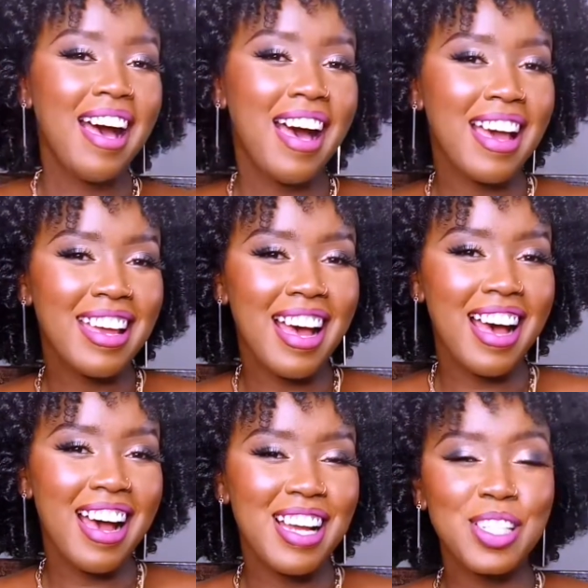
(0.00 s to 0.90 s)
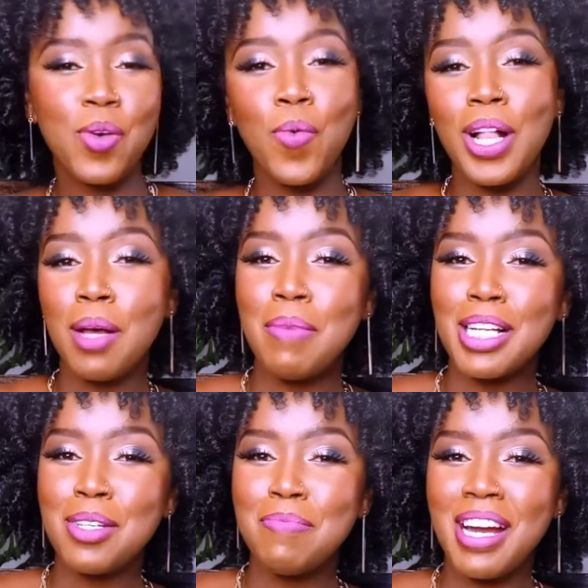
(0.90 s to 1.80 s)
Hi guys, welcome
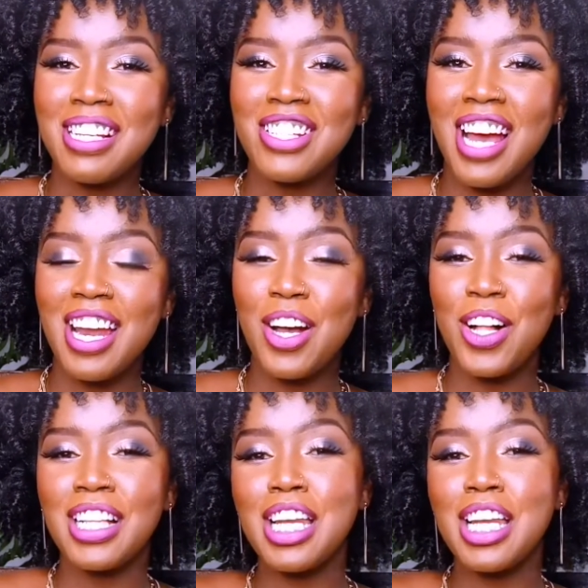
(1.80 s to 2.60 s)
back to my channel,